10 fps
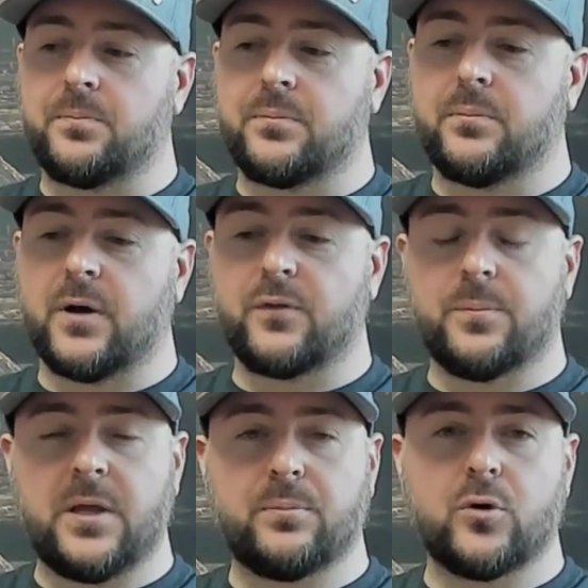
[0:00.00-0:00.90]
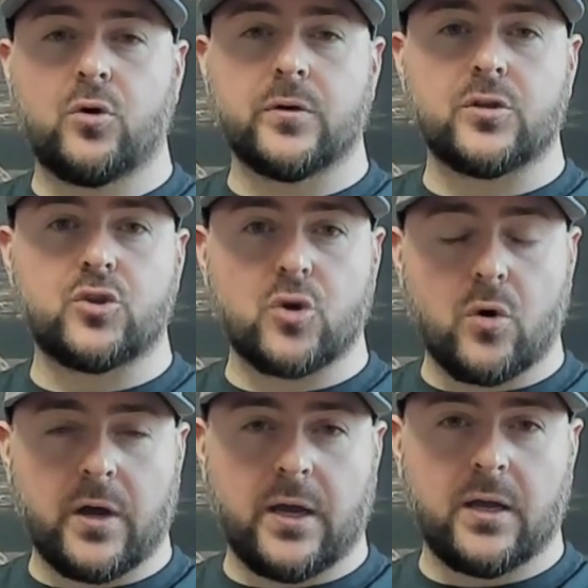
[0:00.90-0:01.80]
But for people who
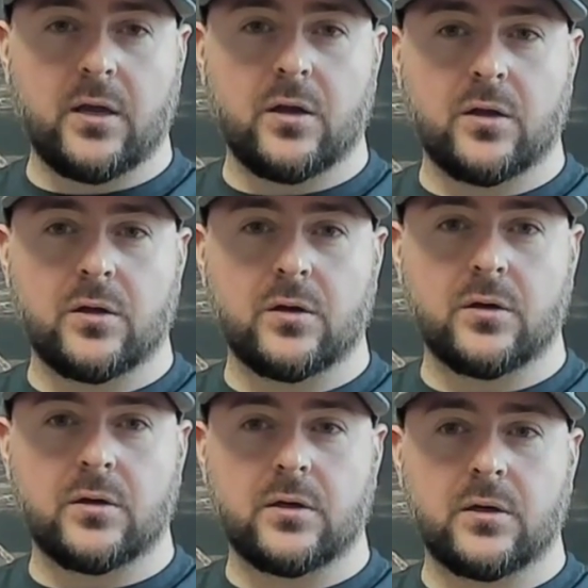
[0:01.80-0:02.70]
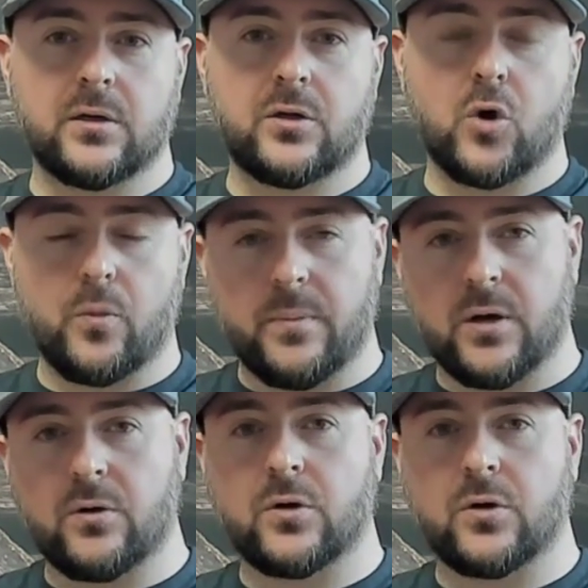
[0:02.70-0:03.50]
enjoy goat milk,